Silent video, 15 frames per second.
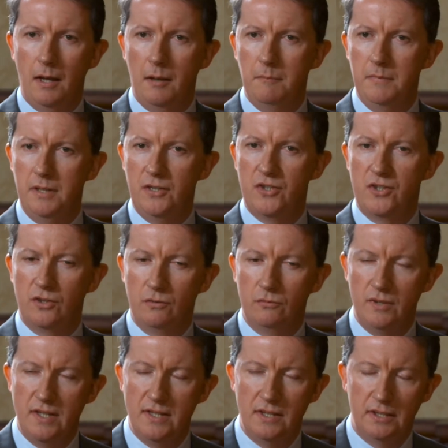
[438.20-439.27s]
Minister,
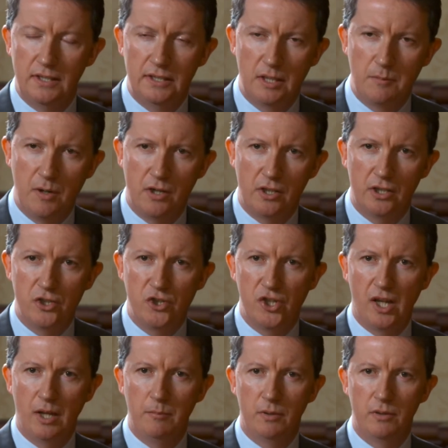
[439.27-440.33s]
recently the American
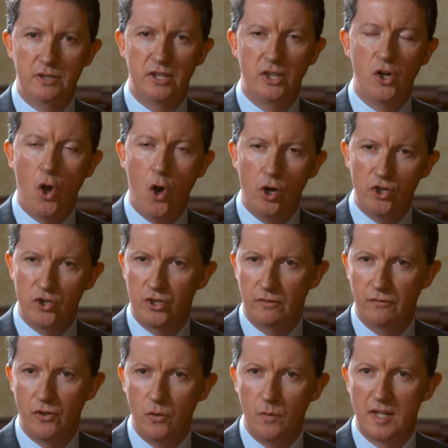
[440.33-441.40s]
Chamber did an audit of
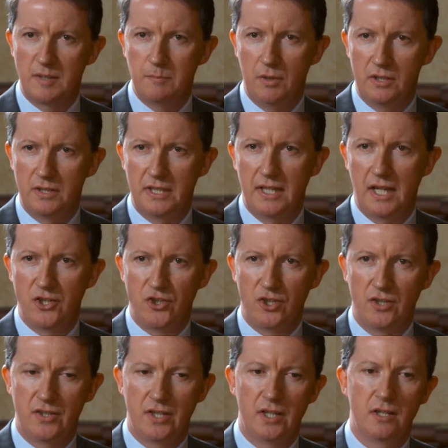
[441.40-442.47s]
US
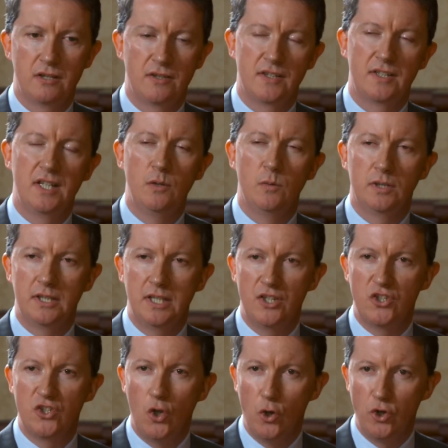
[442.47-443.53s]
multinationals here to see what the
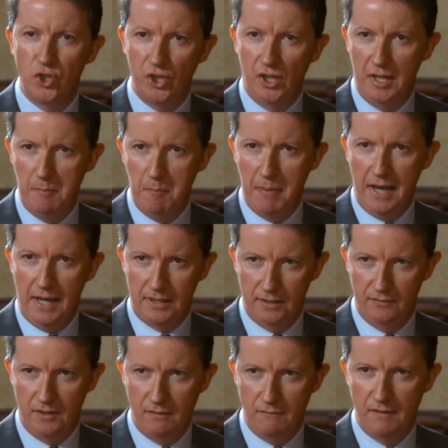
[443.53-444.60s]
social impact
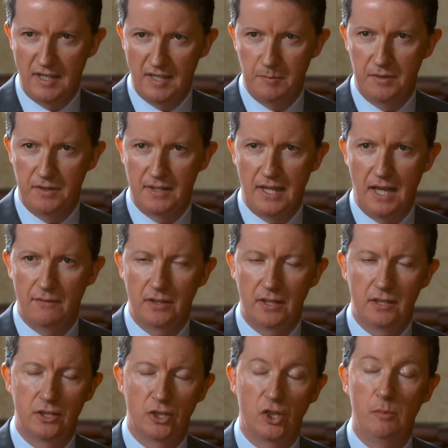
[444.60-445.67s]
of the investment is having
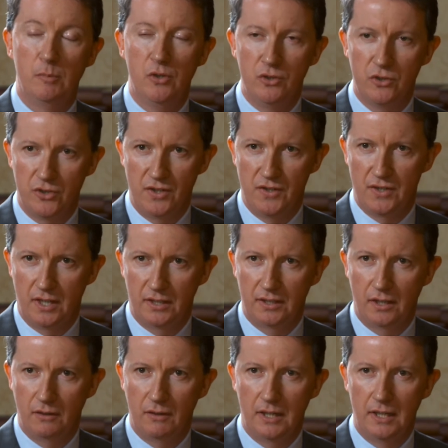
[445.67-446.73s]
in the communities that
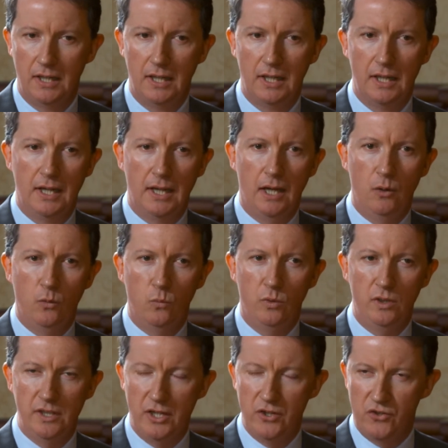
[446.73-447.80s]
they're in. One
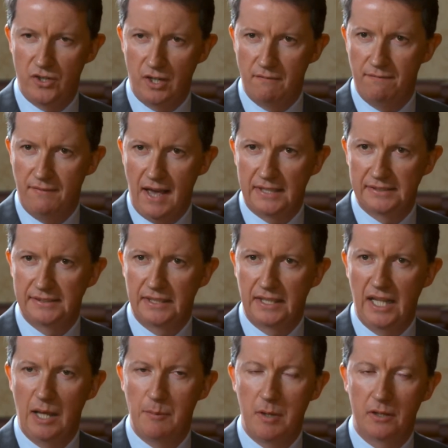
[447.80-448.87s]
of the interesting facts that
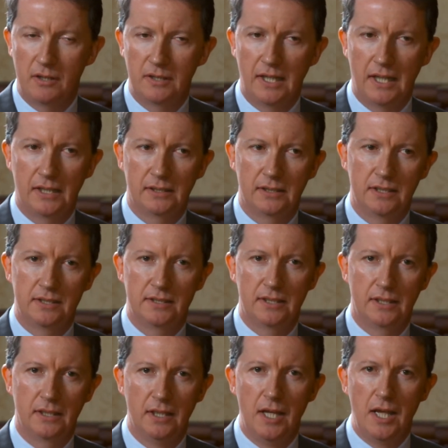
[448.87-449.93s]
came out of
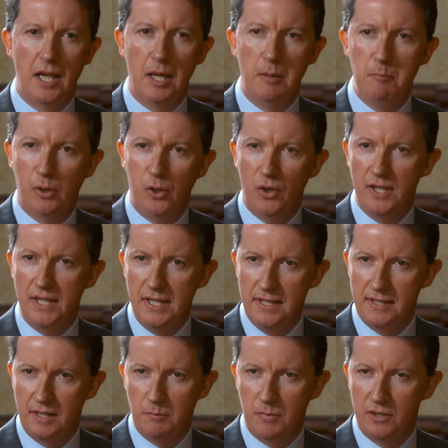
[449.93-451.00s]
that
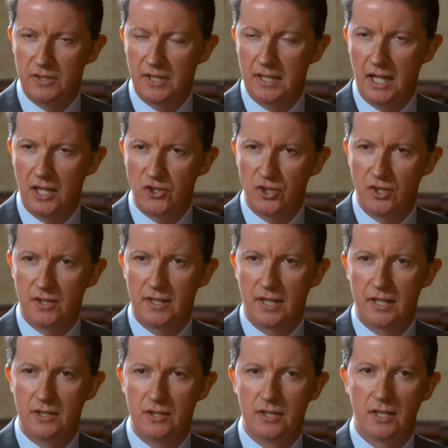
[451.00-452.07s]
employees in multinationals
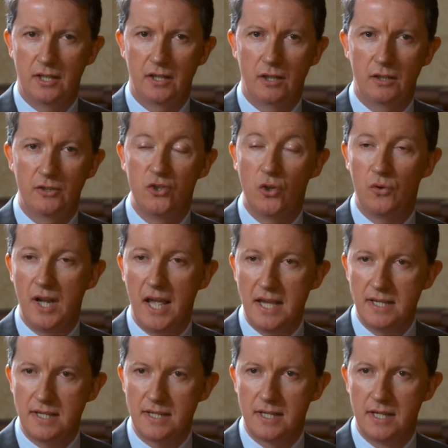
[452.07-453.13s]
had
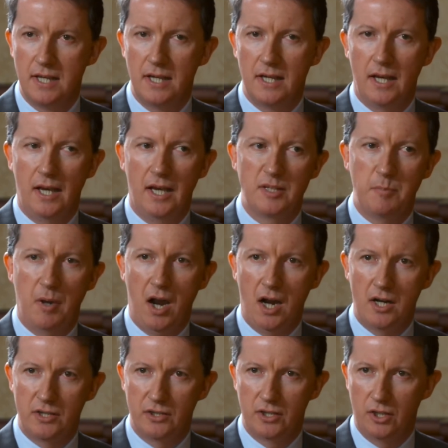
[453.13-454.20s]
donated as
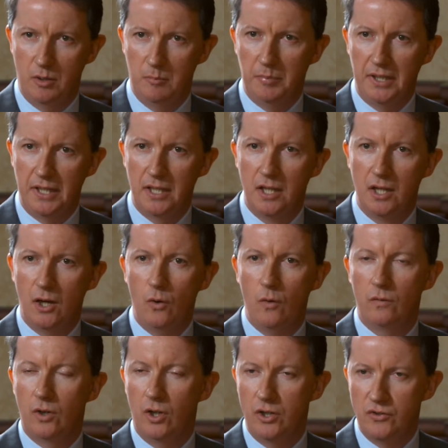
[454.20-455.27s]
part of the company
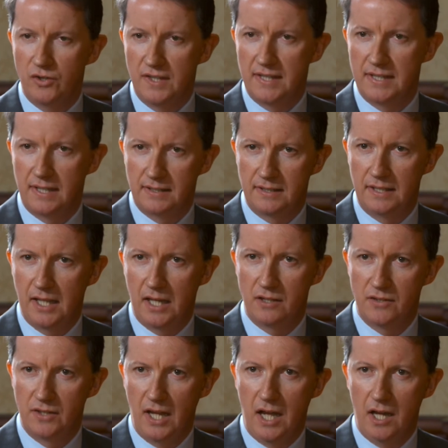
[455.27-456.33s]
over
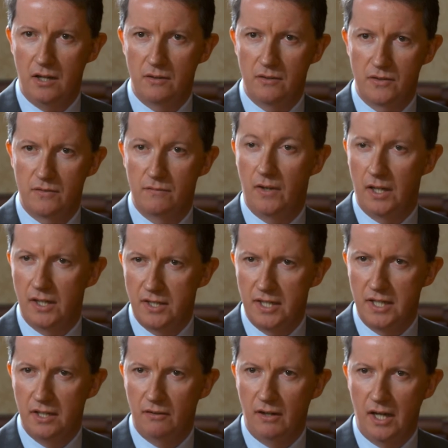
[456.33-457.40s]
160,000 hours,
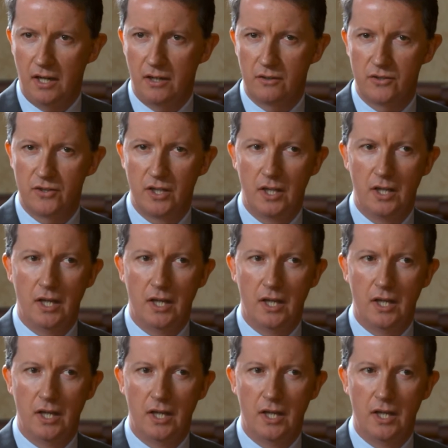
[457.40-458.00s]
volunteer hours,